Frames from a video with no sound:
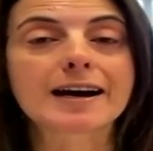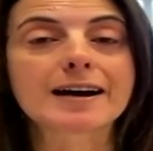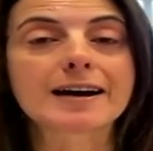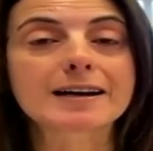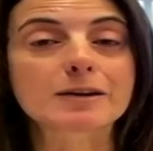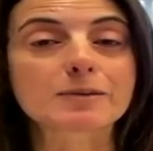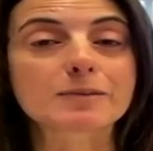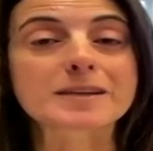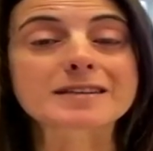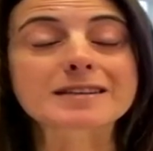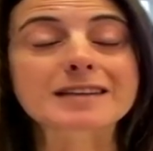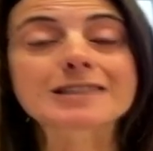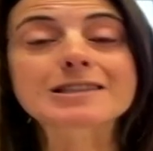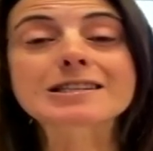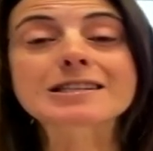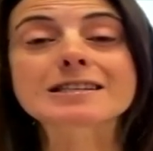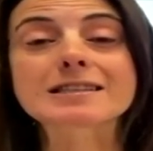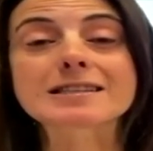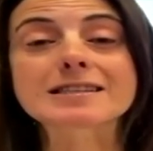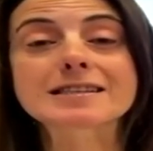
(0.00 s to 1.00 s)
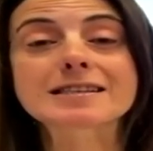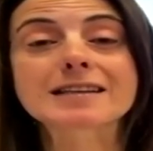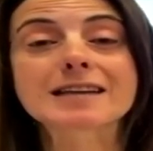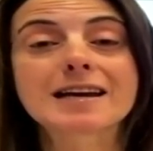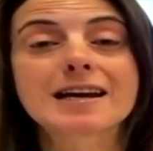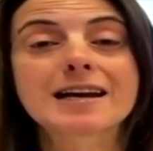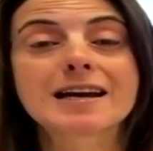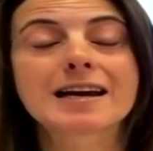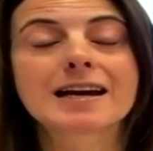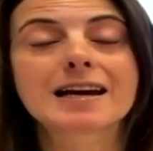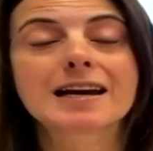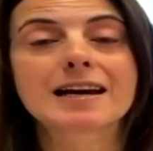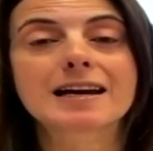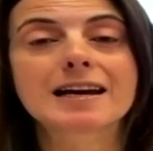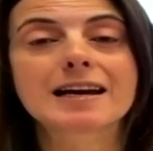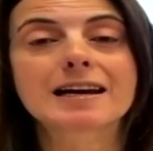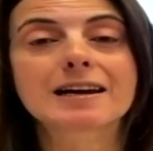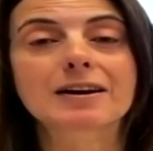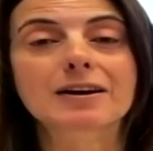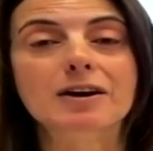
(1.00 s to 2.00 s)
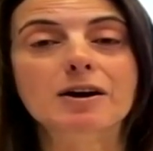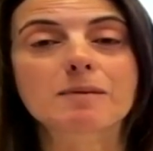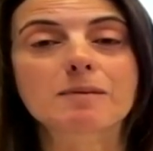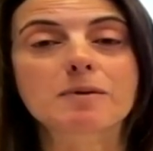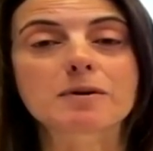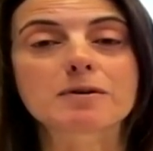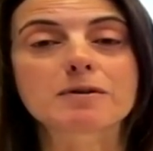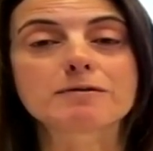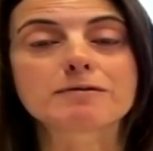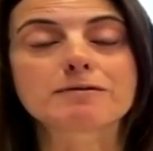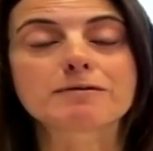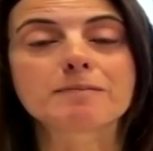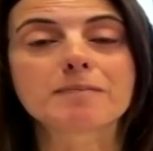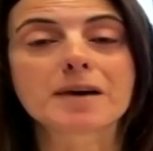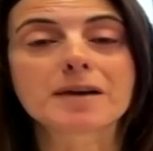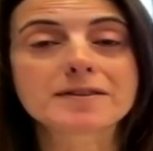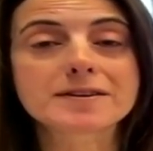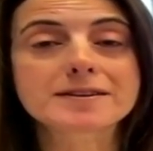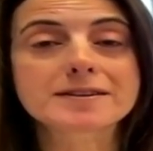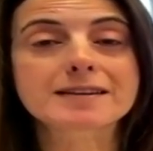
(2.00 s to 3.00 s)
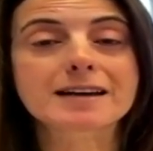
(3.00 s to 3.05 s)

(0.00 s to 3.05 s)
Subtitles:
He'll be sentenced in a couple of months.